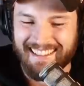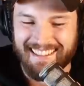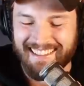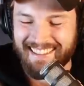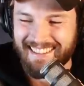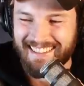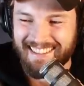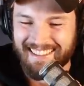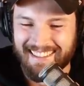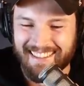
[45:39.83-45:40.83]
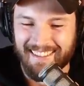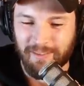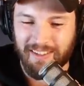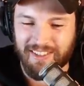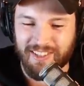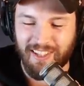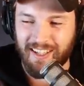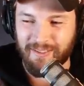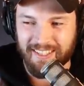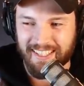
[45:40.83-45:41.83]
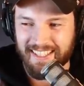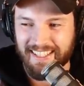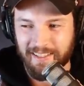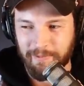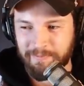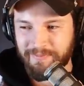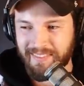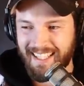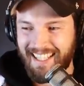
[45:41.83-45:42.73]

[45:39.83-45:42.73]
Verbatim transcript: Oh, where's Sean when you need him?